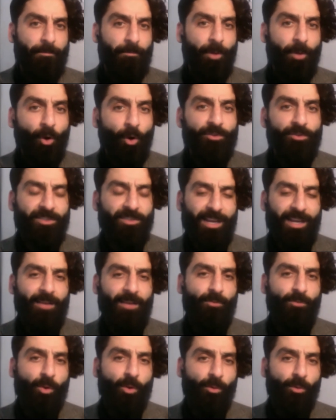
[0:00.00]

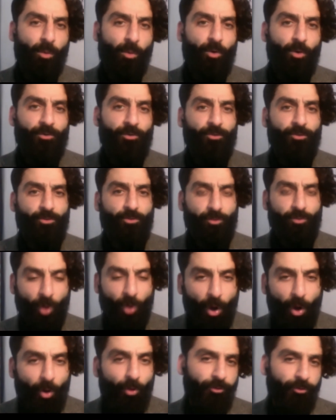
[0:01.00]
post-Second World War
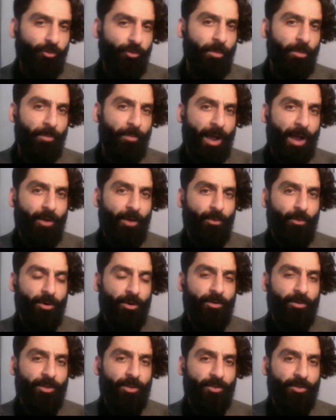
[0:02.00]
sole
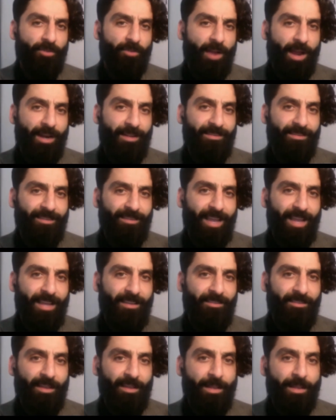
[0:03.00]
superpower, the United States,